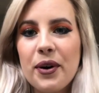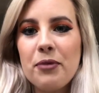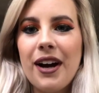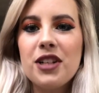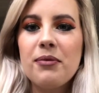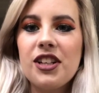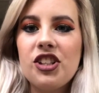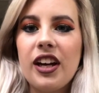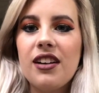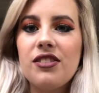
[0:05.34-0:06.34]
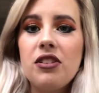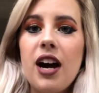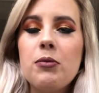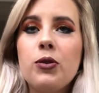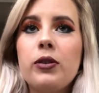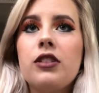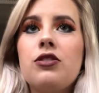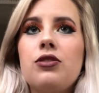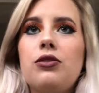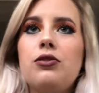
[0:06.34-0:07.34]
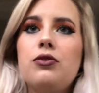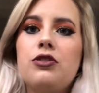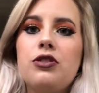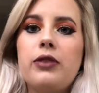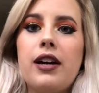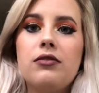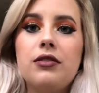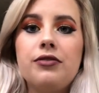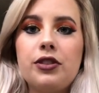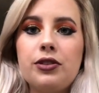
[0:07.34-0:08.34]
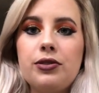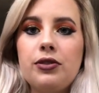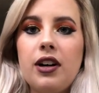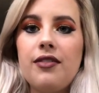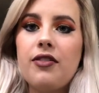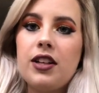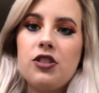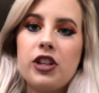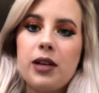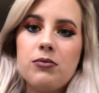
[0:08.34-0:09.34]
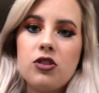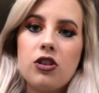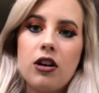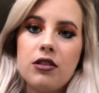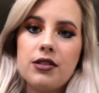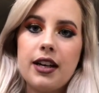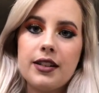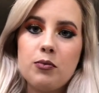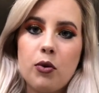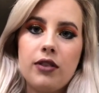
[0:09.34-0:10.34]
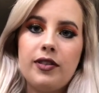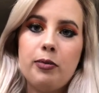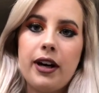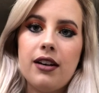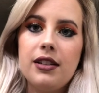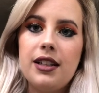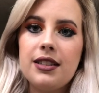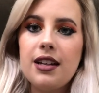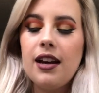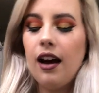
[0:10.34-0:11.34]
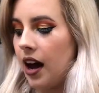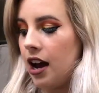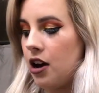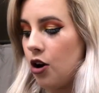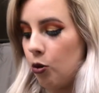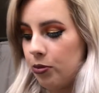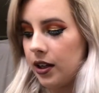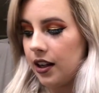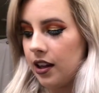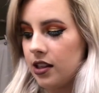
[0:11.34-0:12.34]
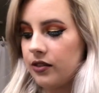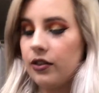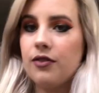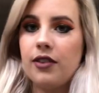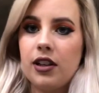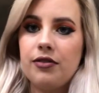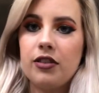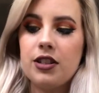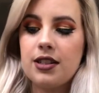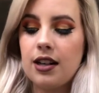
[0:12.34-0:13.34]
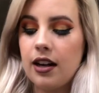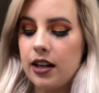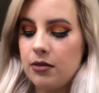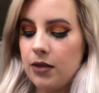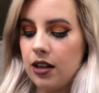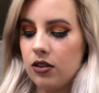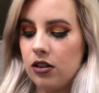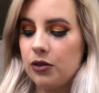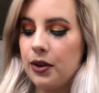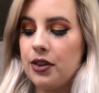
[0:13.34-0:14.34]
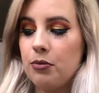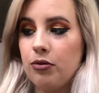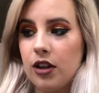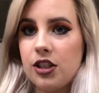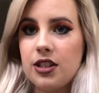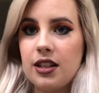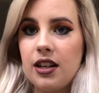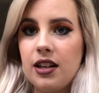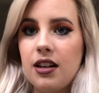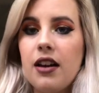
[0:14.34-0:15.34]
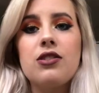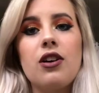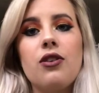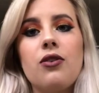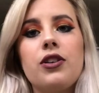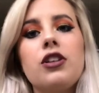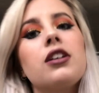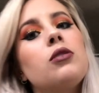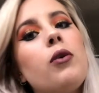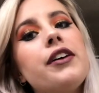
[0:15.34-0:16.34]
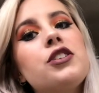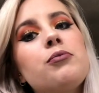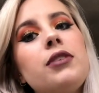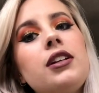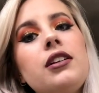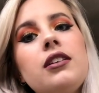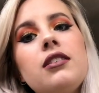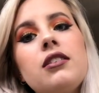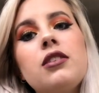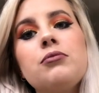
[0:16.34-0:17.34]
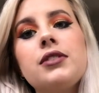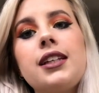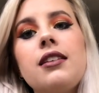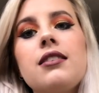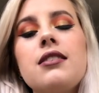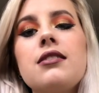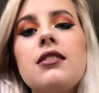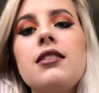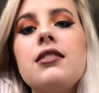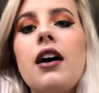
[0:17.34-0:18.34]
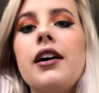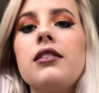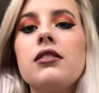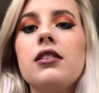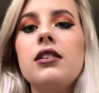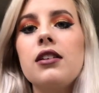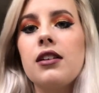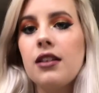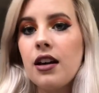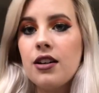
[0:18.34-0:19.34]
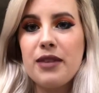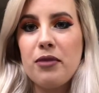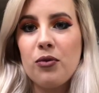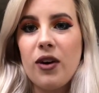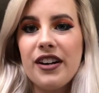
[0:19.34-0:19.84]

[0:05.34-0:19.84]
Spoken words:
welcome back to my channel. I'm going to do a review of the James Charles X Morphe palette. I opened this for the very first time along with the brush set, so you're going to watch me complete this entire look. Keep on